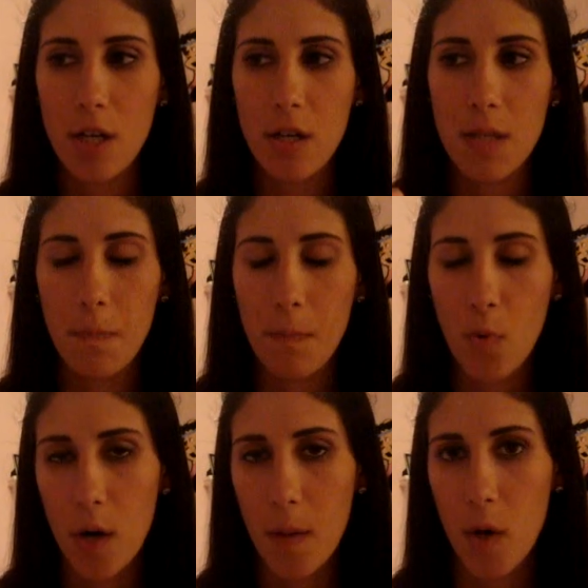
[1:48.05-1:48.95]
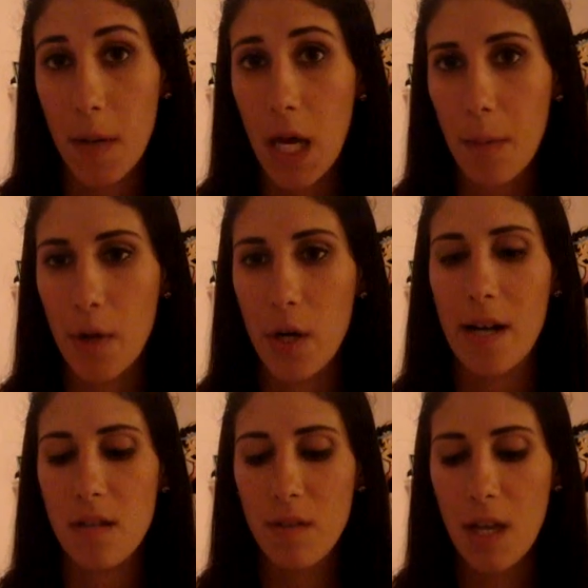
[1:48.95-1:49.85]
of turns more and more pink
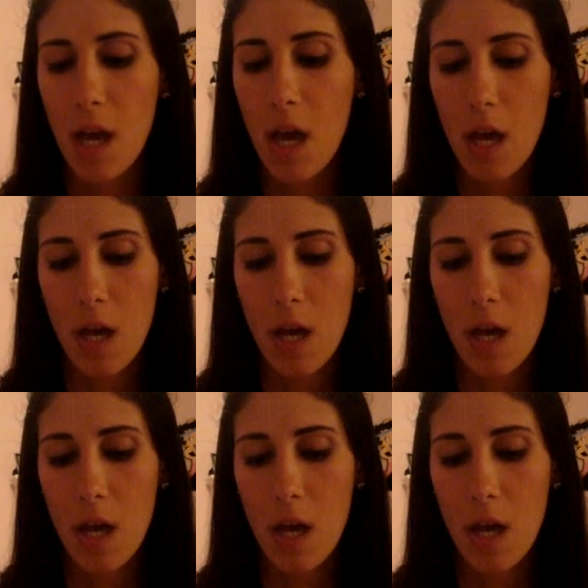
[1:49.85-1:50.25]
progressively.